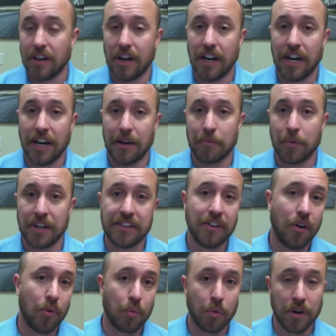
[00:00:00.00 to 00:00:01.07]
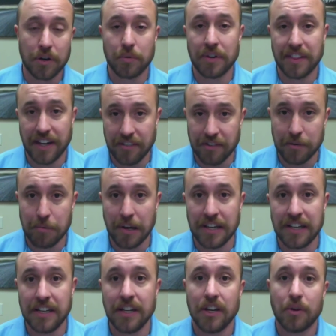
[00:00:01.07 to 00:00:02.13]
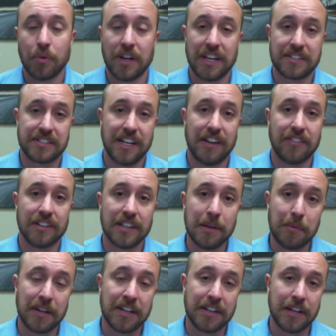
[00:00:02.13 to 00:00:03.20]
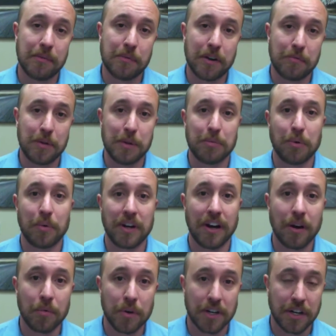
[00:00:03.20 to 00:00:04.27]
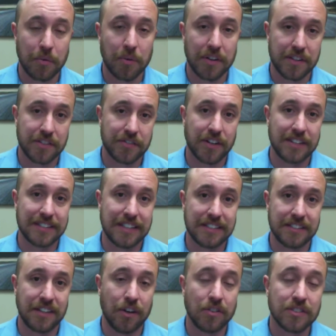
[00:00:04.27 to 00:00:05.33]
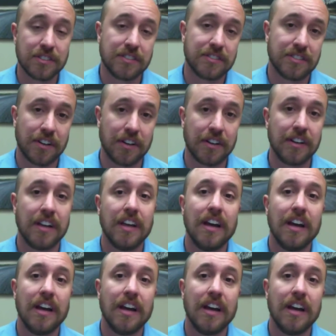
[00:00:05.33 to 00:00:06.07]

Um, we don't work with everybody. We actually have a limited number of people we are working with as far as SEO is concerned.